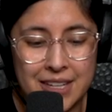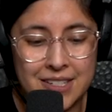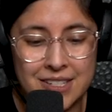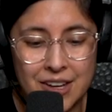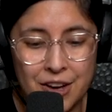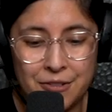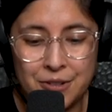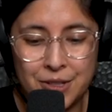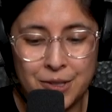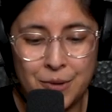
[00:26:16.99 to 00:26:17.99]
out of stock
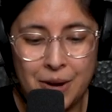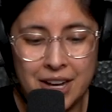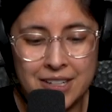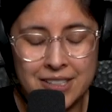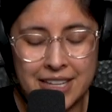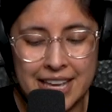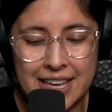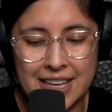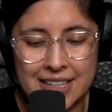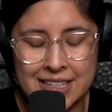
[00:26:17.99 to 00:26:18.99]
for a little while,
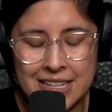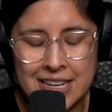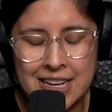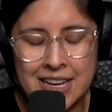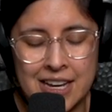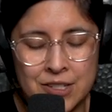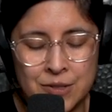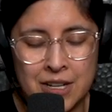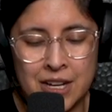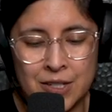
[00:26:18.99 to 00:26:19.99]
and I
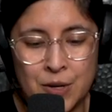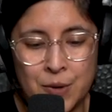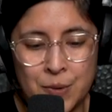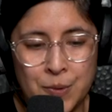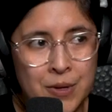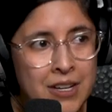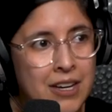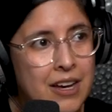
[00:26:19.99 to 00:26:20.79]
do not know.